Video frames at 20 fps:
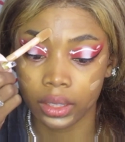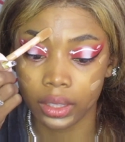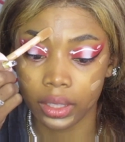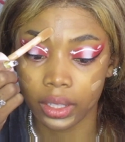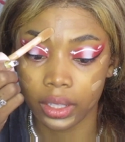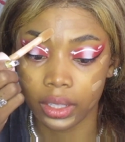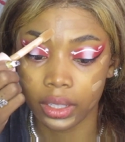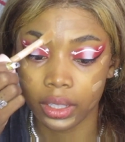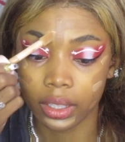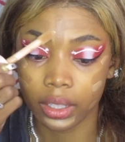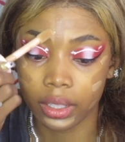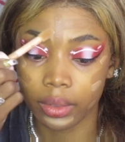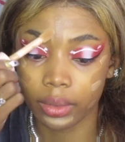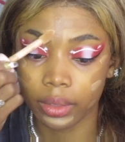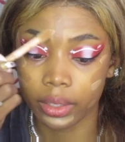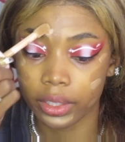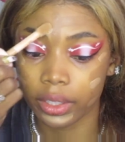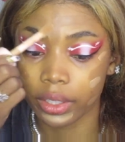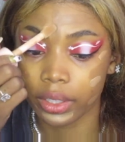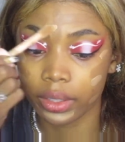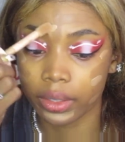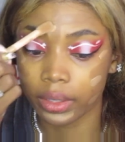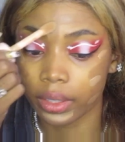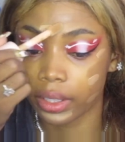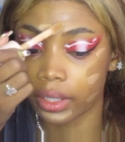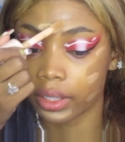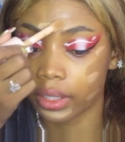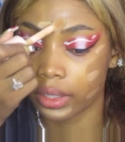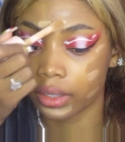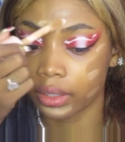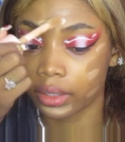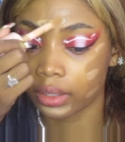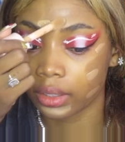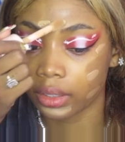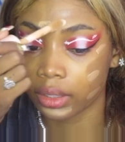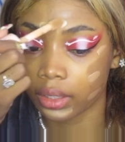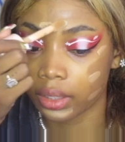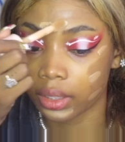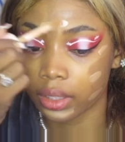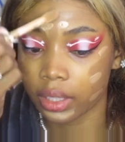and then we're just gonna
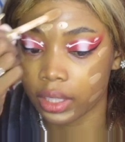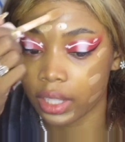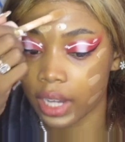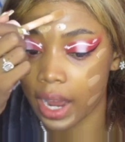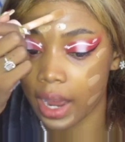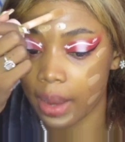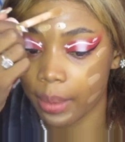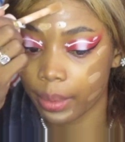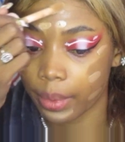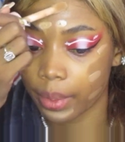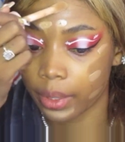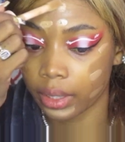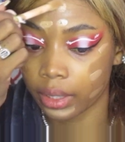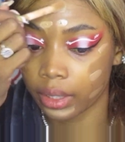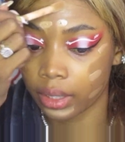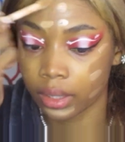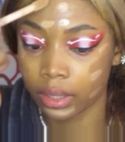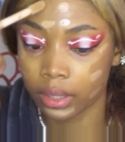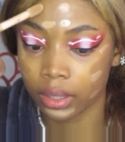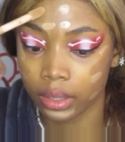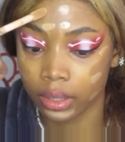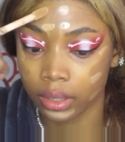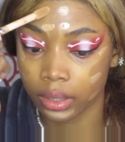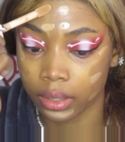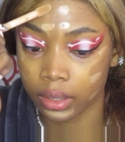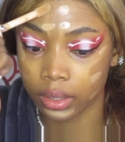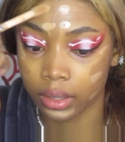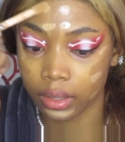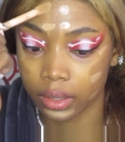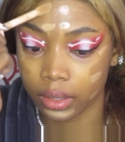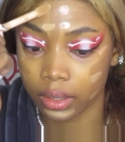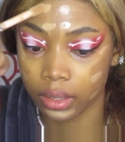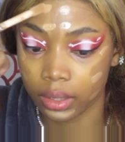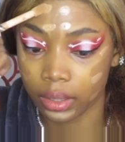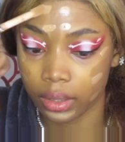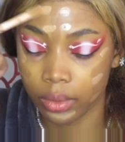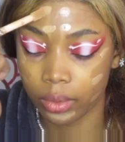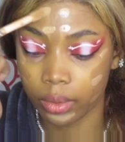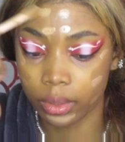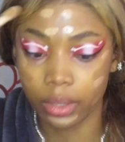tap
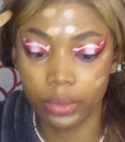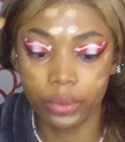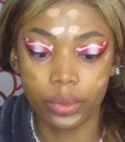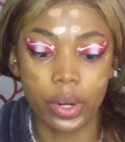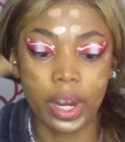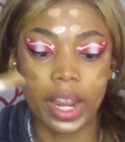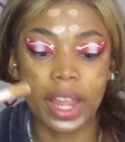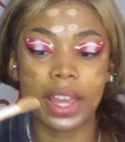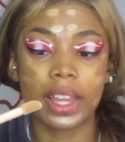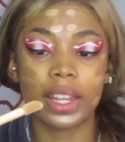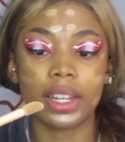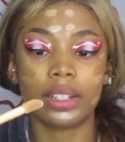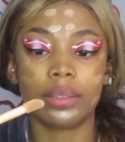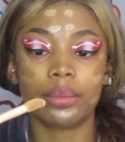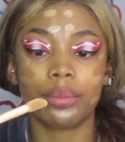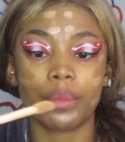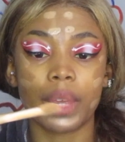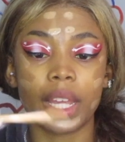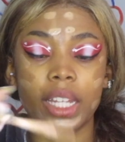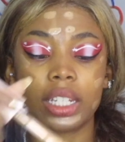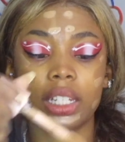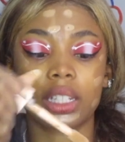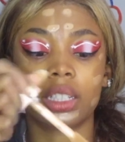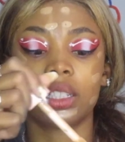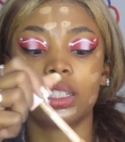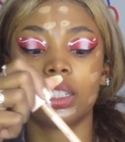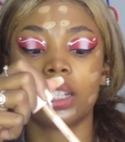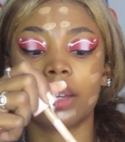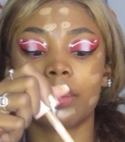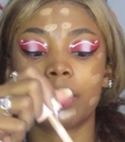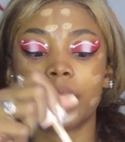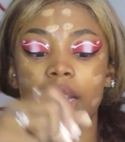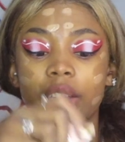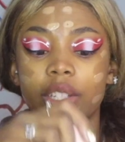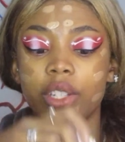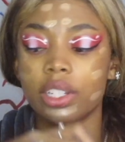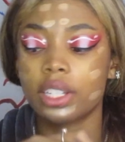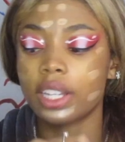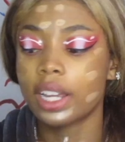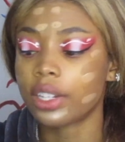on the forehead, basically like playing
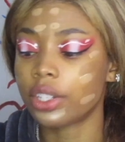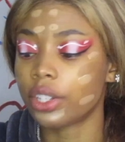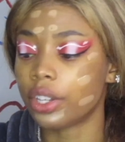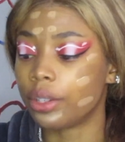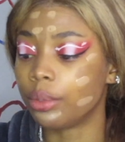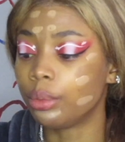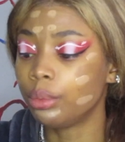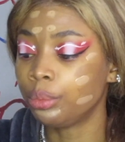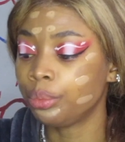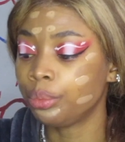tic-tac-toe.